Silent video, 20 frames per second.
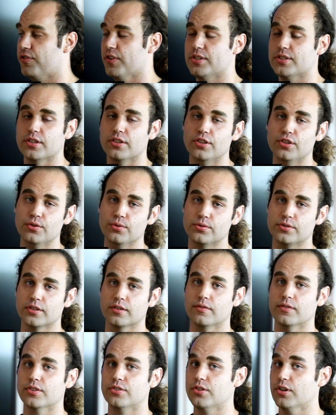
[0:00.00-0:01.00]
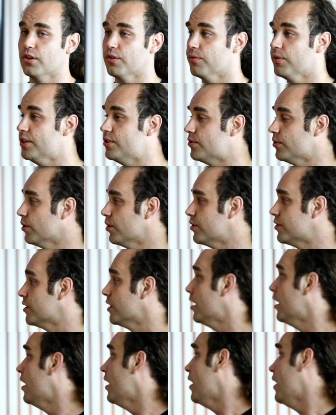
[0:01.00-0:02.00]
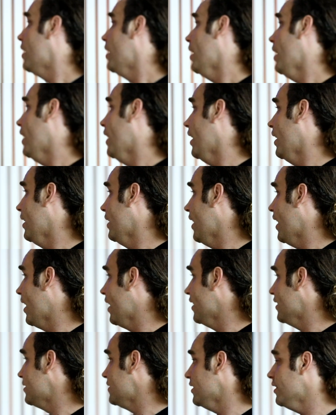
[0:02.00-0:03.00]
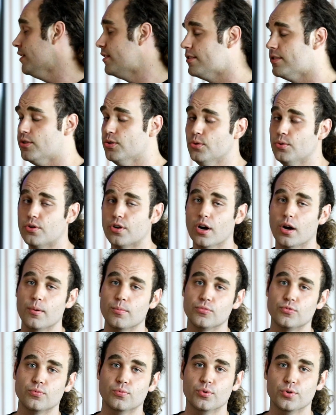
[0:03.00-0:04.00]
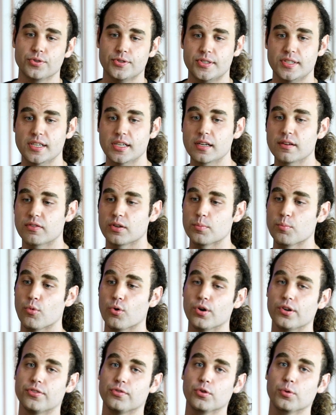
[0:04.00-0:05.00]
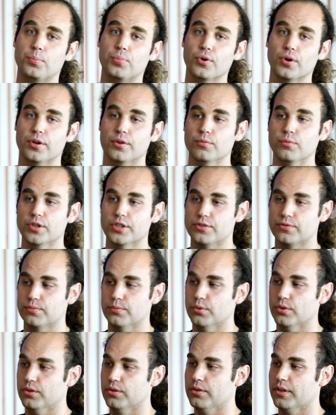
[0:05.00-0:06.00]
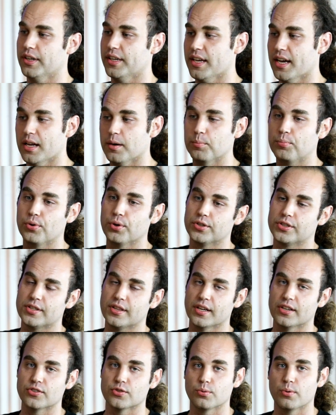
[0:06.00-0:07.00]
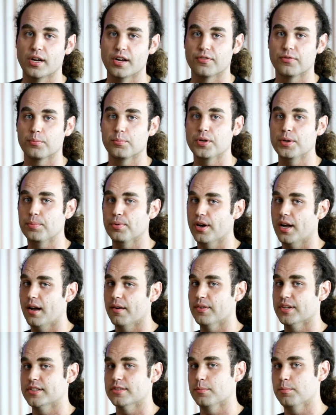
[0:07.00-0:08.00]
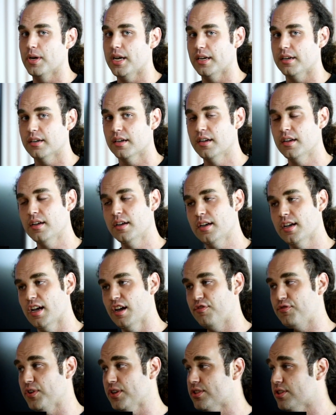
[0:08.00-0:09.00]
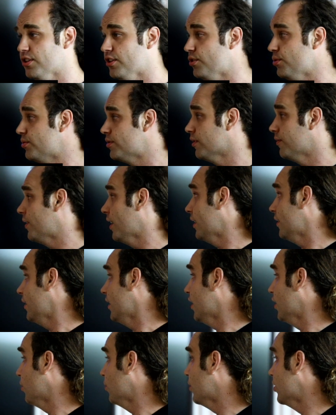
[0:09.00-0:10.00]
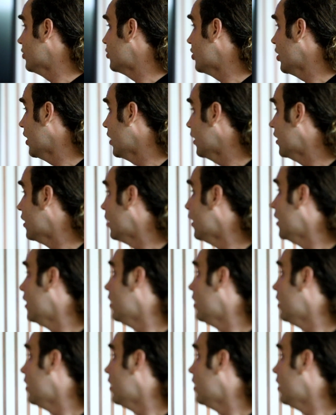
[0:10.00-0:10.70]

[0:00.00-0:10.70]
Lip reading: efficient use of the shared resource. And as ETH2 comes, we'll see even more throughput, which will, again, push things away from people having to make efficient use of that layer 1 chain.